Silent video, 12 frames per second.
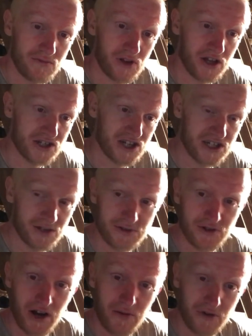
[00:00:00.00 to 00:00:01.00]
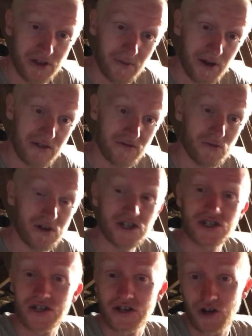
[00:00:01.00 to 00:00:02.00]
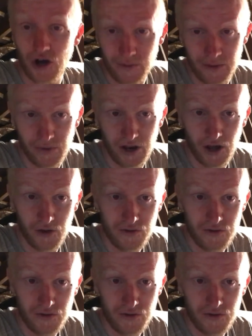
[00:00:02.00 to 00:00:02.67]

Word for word: Like, share, subscribe, ring the bell if you wish. Comment below